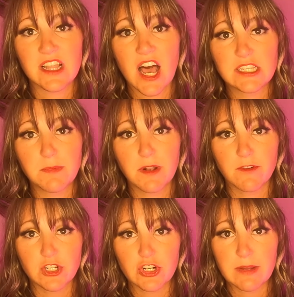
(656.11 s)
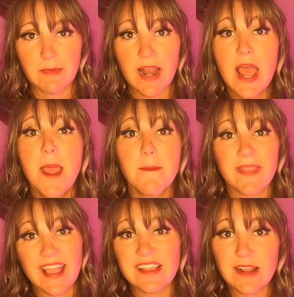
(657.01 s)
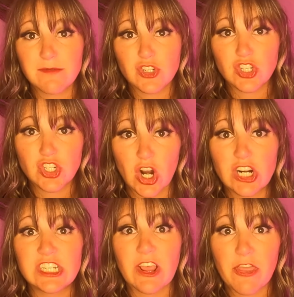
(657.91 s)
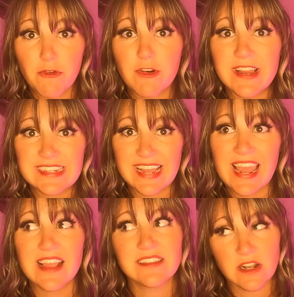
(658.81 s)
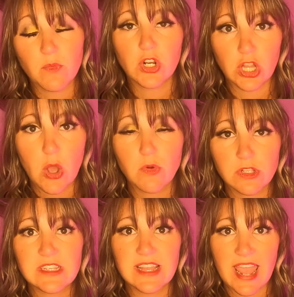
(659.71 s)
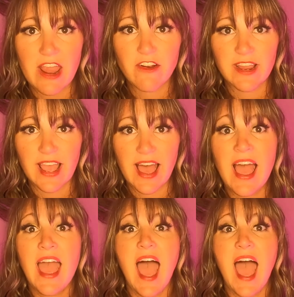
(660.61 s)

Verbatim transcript: to the hospital for treatment, but they ended up charging 3 teens that were local to the area